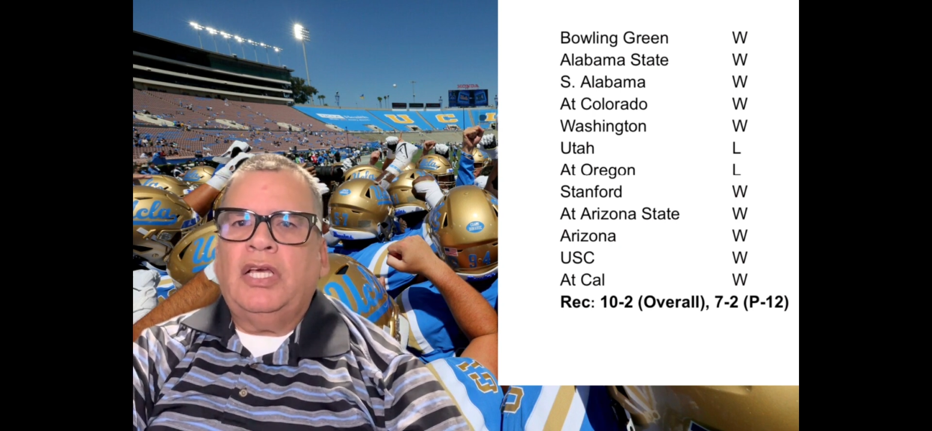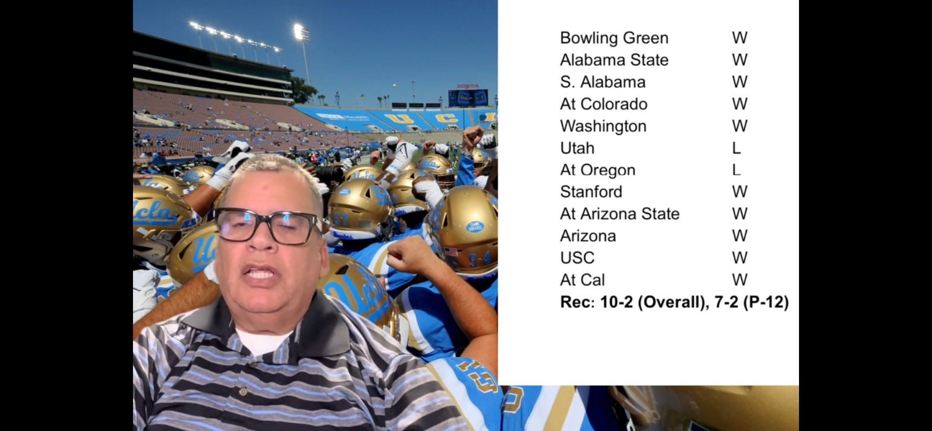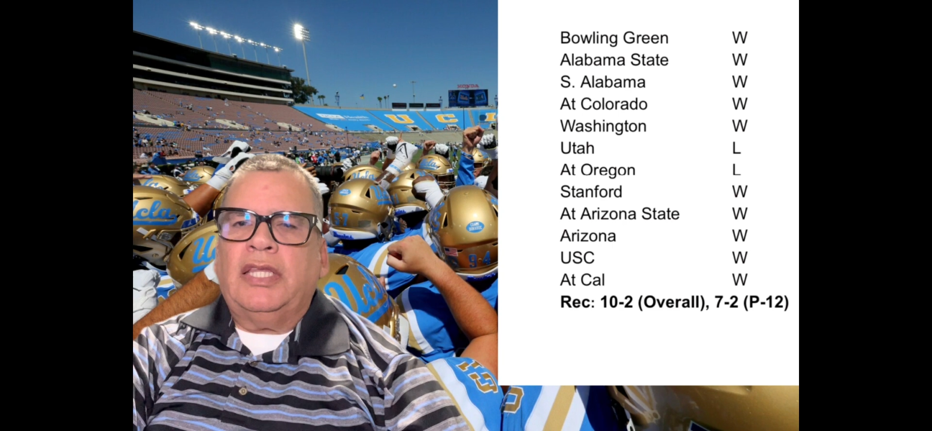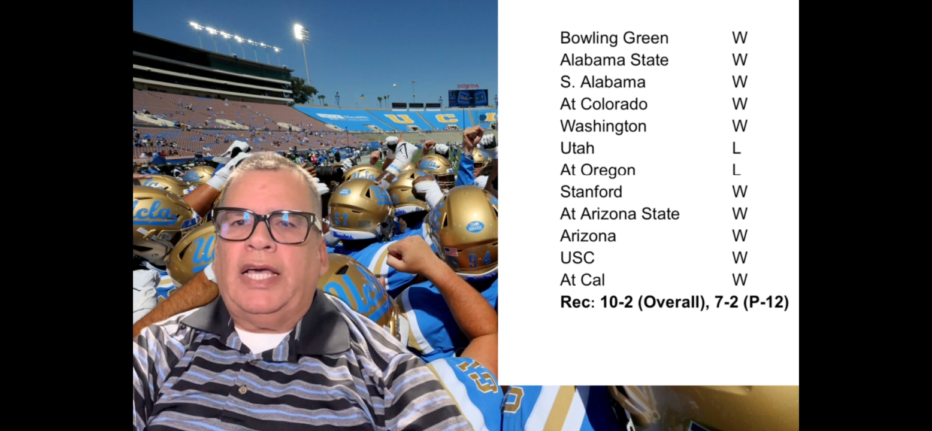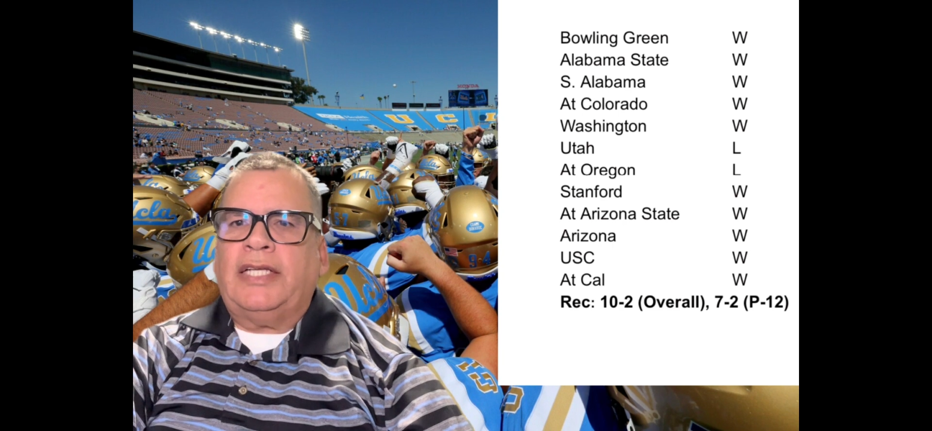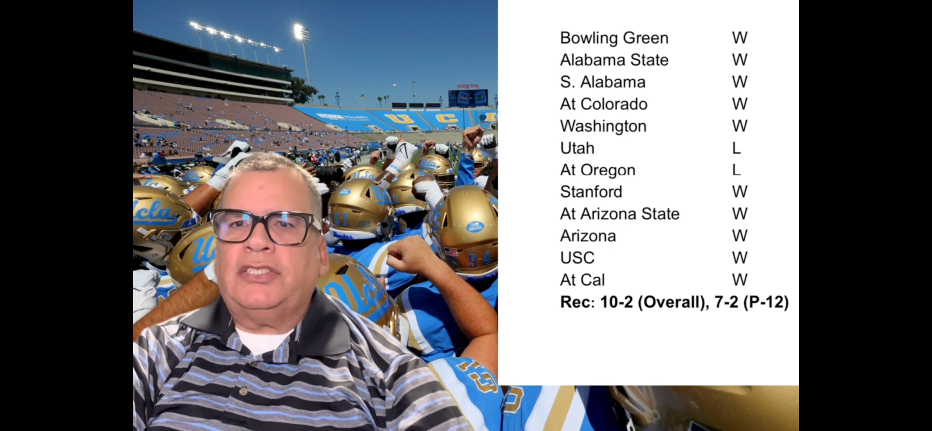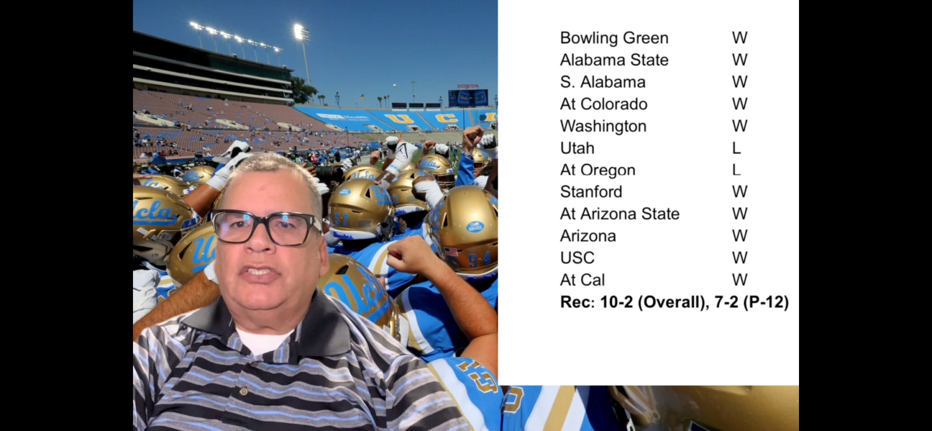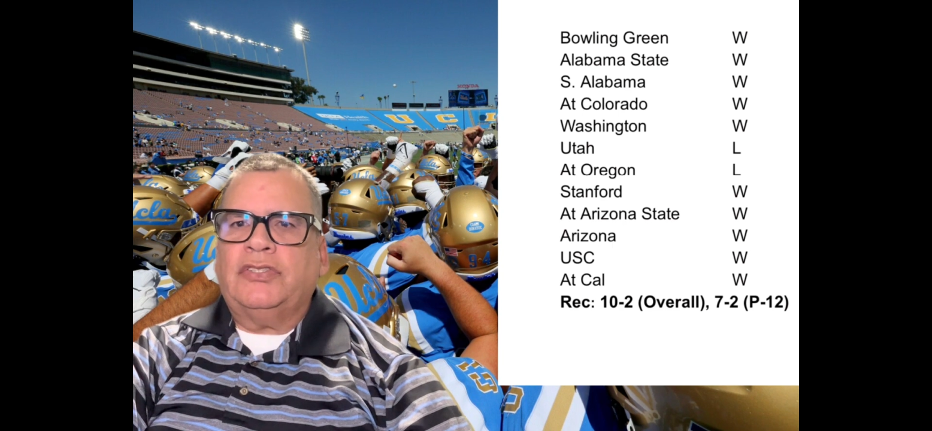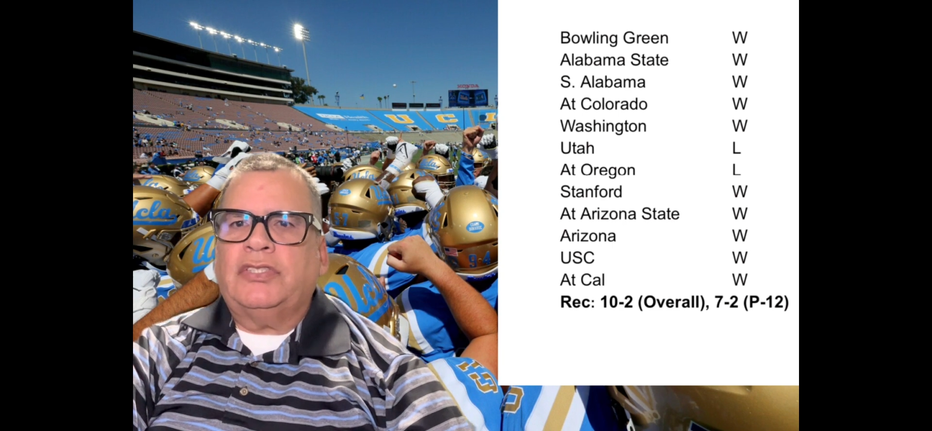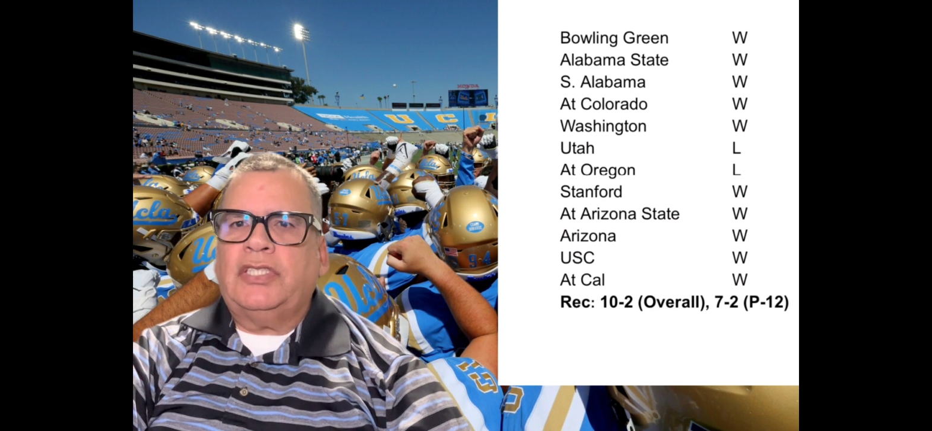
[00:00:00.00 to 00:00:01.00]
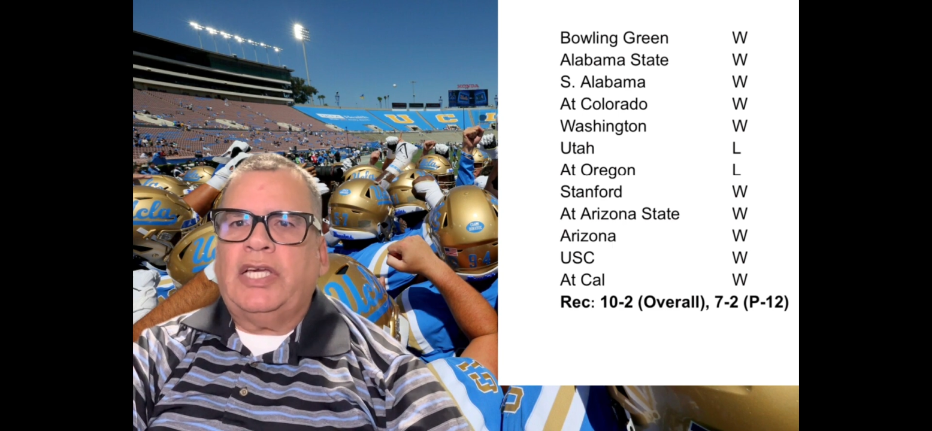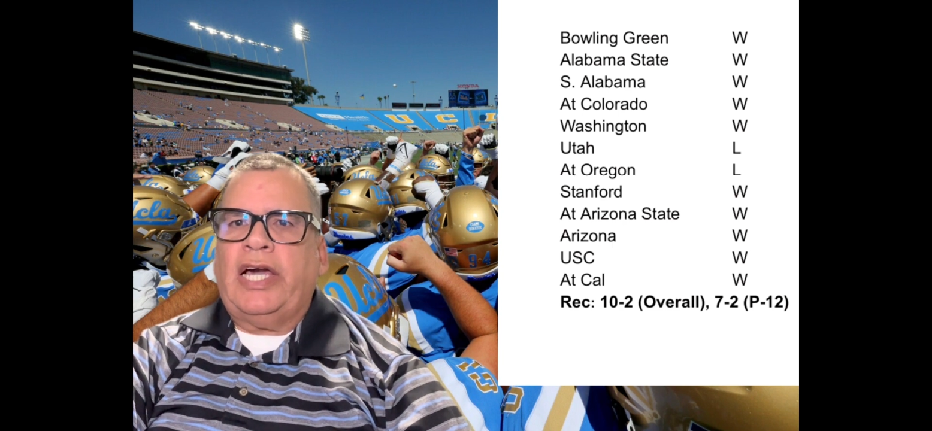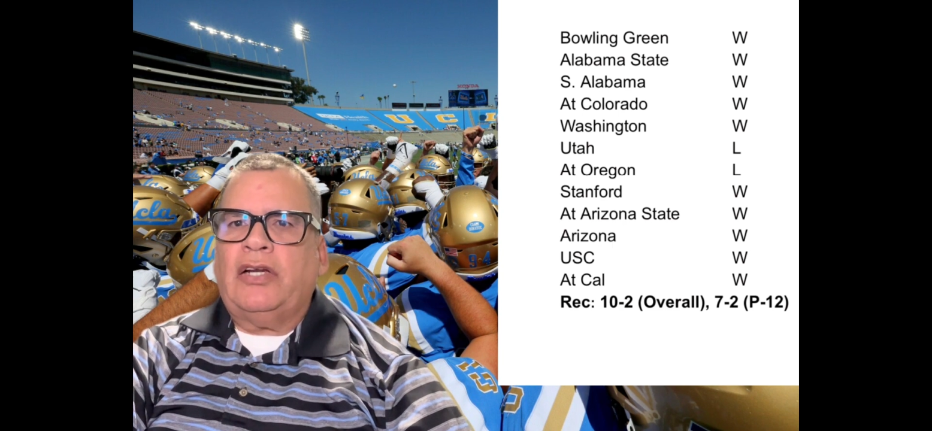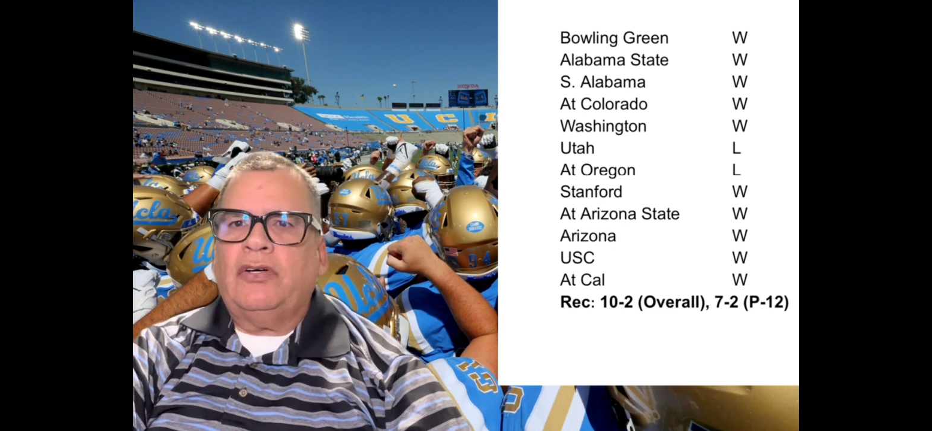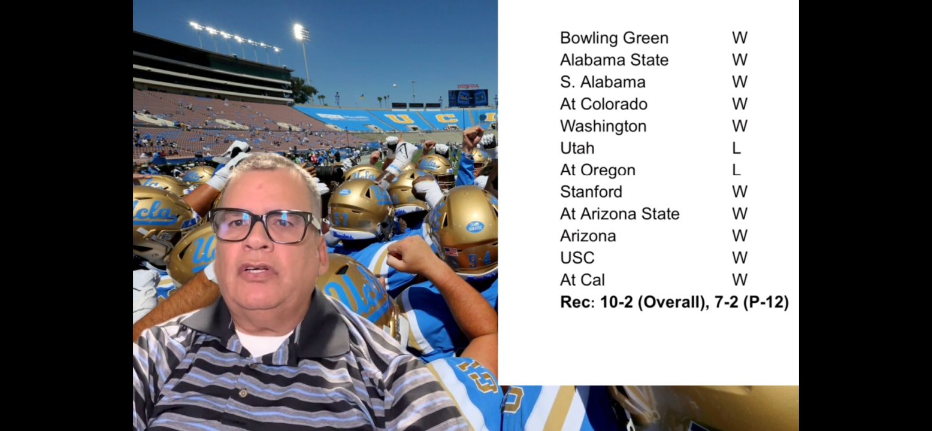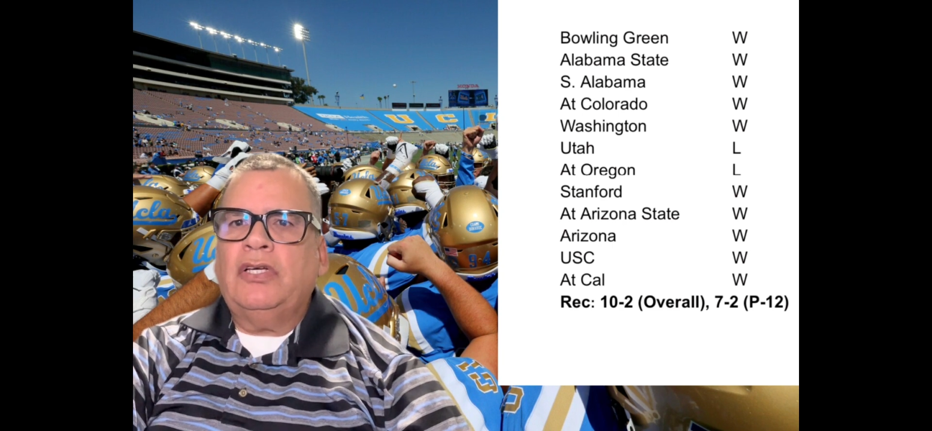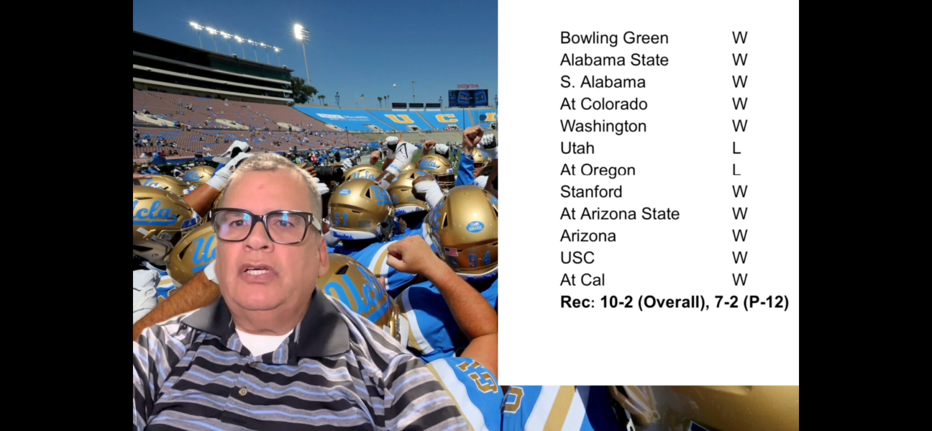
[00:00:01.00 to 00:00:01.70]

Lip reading: last year in Seattle,